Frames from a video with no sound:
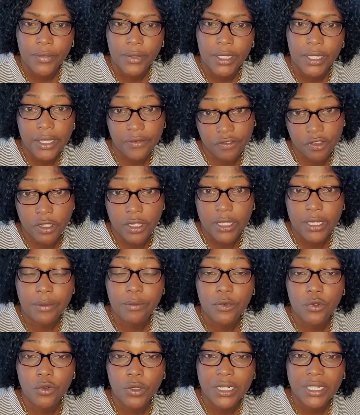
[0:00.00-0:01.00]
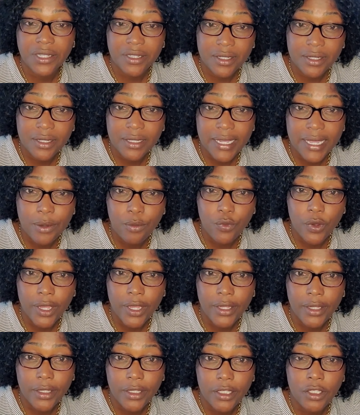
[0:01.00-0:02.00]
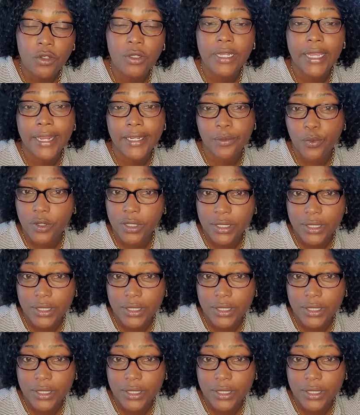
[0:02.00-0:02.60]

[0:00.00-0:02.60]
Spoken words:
If you keep doing it the same way, you'll end up with the